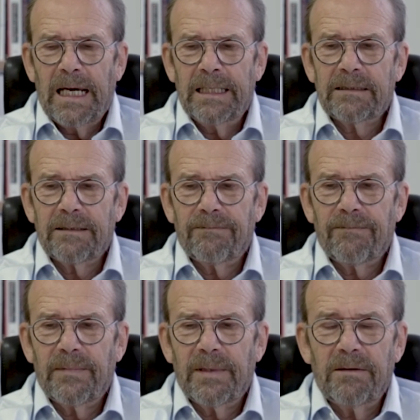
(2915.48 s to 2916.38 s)

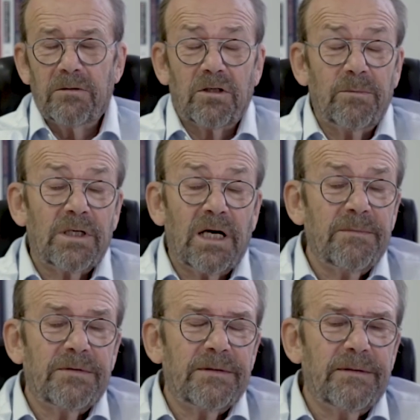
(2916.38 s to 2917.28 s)
And
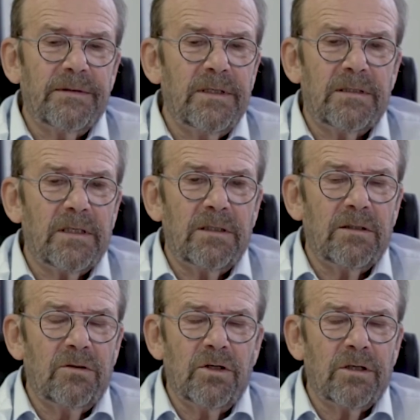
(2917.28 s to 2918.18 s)
sometimes these
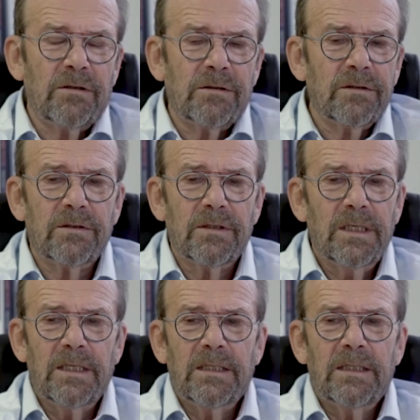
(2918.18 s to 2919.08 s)

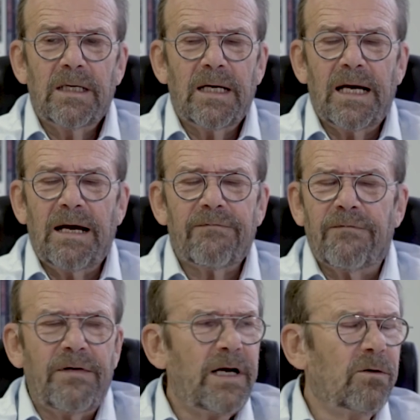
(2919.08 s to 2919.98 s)
journals
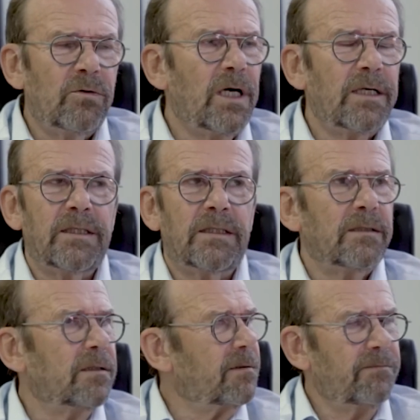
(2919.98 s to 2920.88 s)
have very good
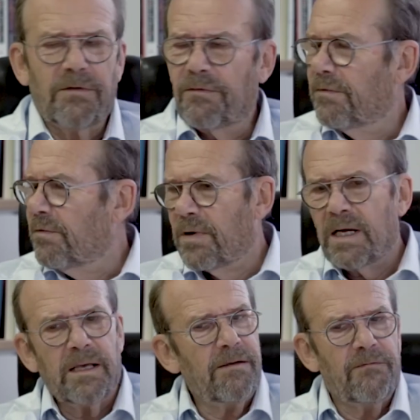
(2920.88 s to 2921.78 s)
articles,
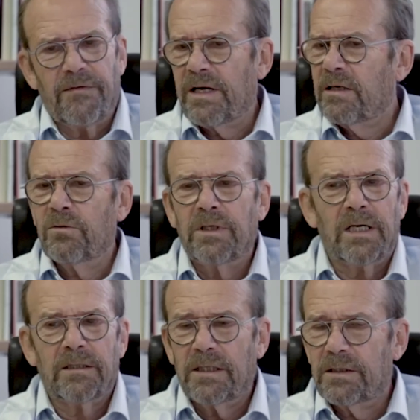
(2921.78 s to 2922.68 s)
really very
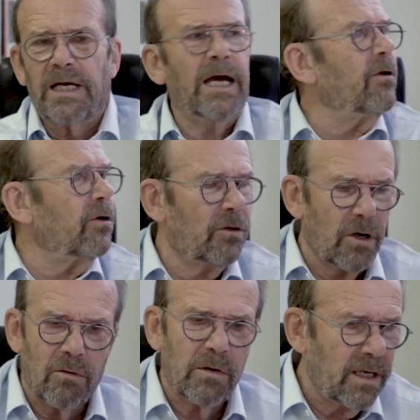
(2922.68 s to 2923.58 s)
good articles, and
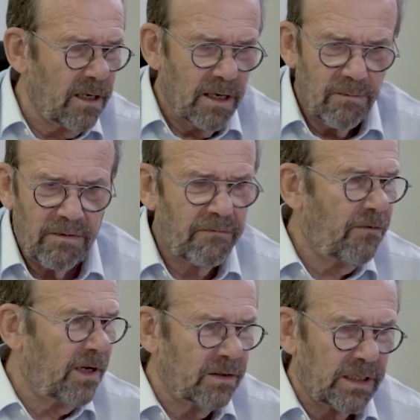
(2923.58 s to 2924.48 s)
not only
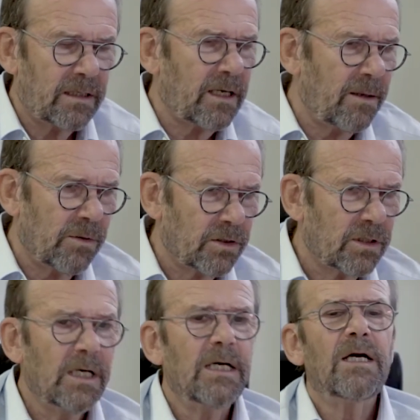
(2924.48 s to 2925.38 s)
with figures and
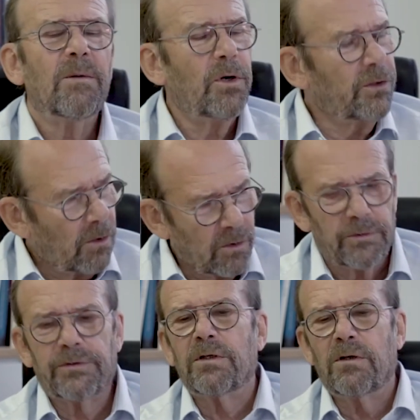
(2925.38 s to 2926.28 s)
tables, but
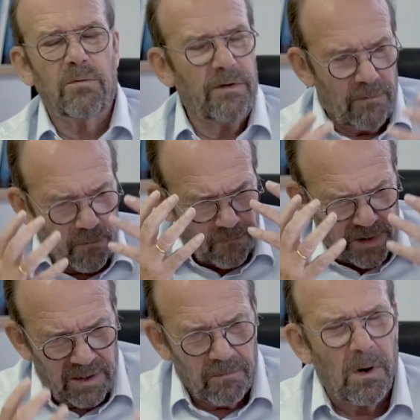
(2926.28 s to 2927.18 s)
also
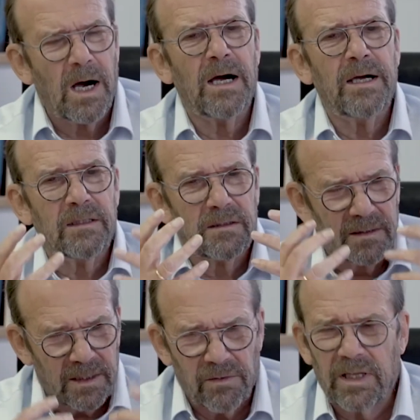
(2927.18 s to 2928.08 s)
with very
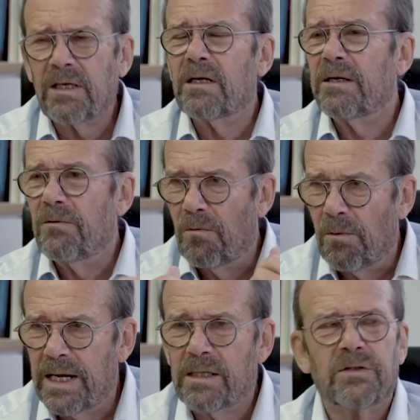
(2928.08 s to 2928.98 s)
wise, theoretically
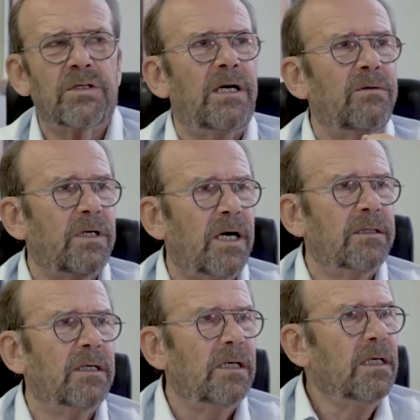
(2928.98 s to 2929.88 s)
well-sound
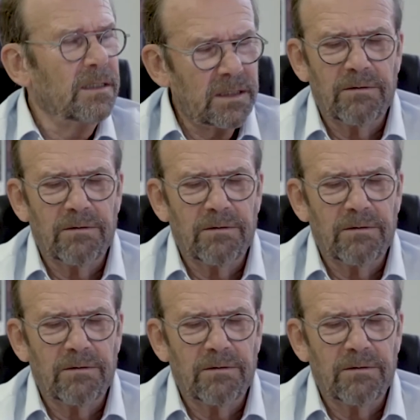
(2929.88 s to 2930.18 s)
articles.